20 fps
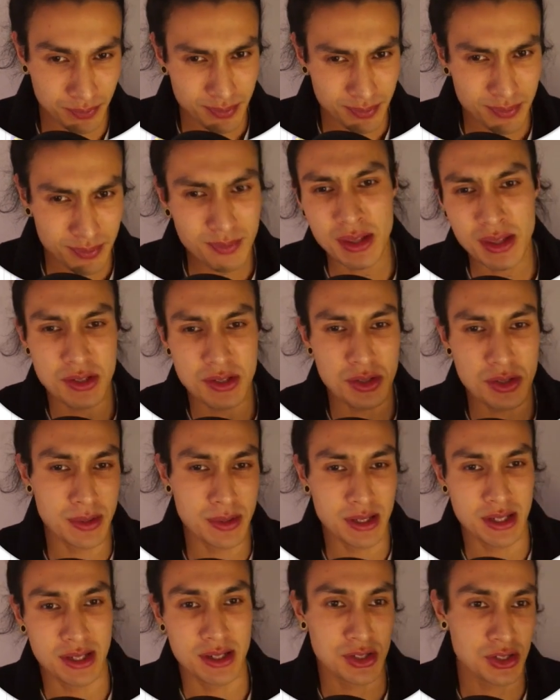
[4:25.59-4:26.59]
This will
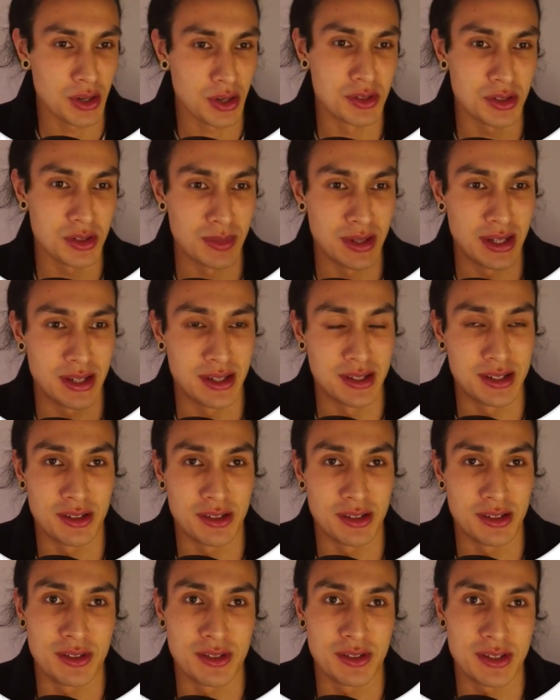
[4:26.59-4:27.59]
be shown to me in
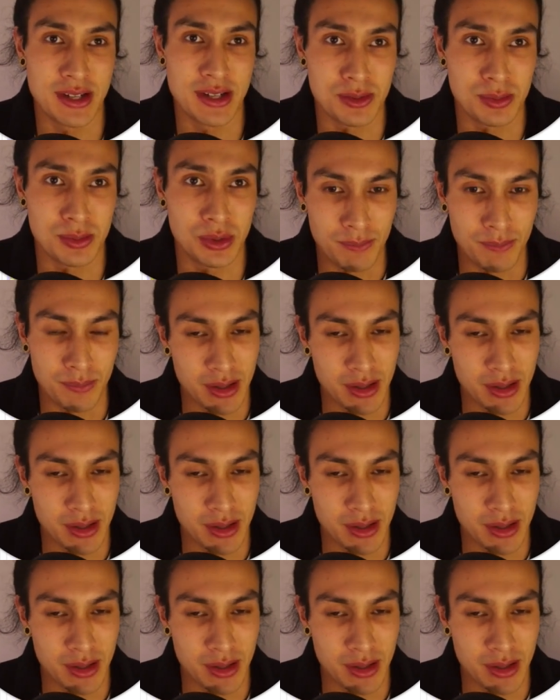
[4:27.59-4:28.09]
different dashboards.